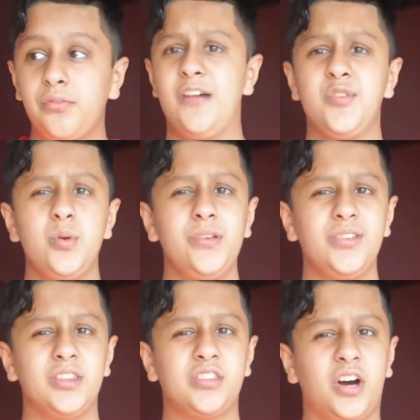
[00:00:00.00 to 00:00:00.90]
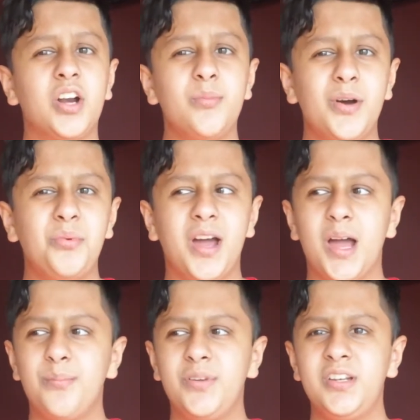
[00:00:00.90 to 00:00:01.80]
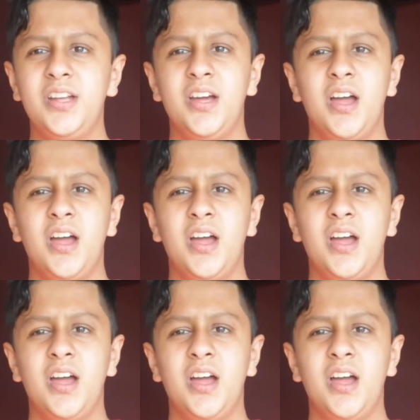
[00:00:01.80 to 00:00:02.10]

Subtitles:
Have you even thought about what happened